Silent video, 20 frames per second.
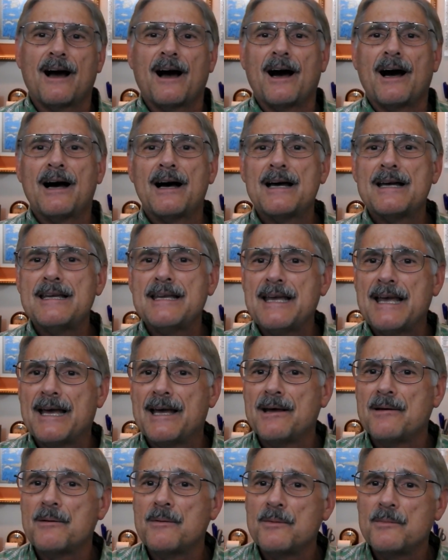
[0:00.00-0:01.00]
I
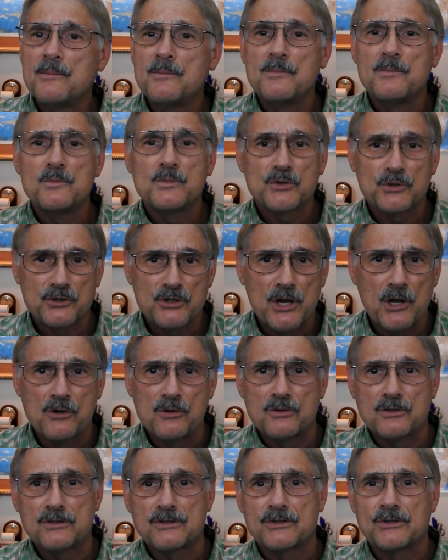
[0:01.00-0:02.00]
am
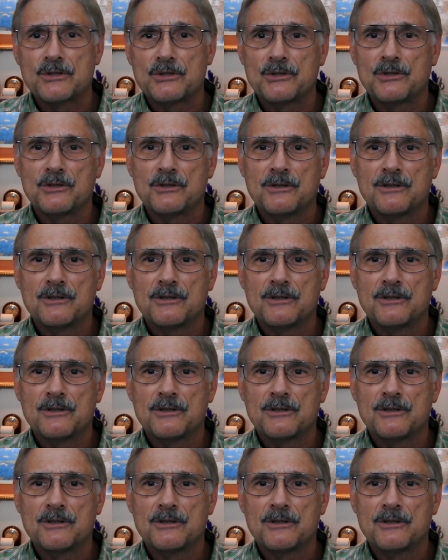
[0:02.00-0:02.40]
stoked.